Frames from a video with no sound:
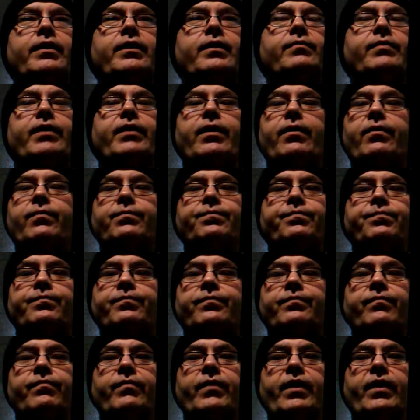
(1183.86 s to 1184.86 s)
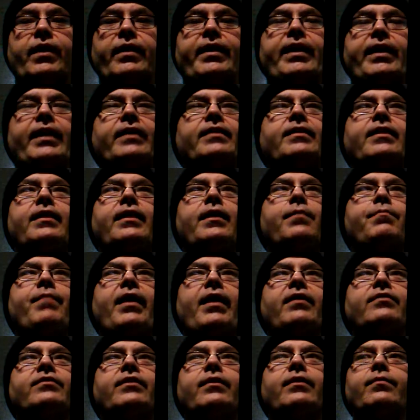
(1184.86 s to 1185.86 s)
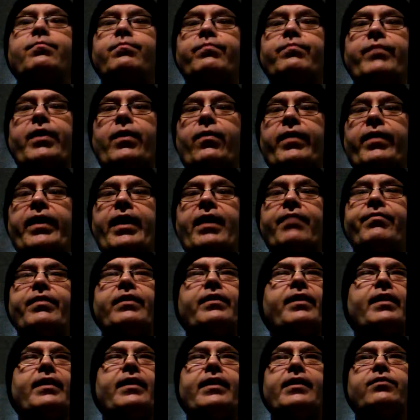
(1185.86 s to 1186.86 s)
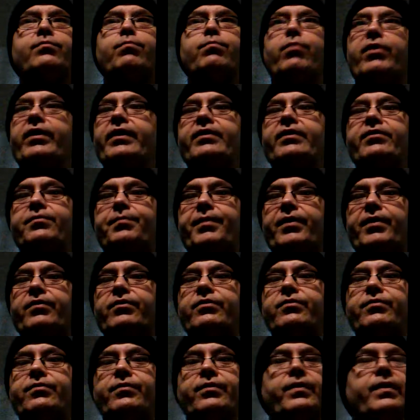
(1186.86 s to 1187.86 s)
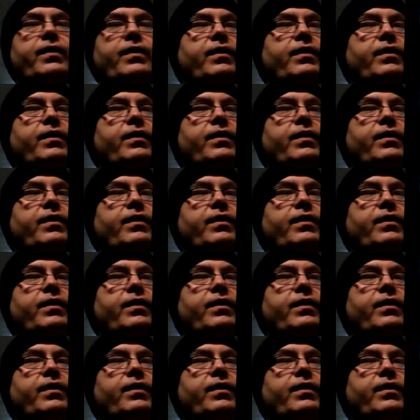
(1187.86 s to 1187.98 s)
know, get to the amazing, heaven that is Britney Spears.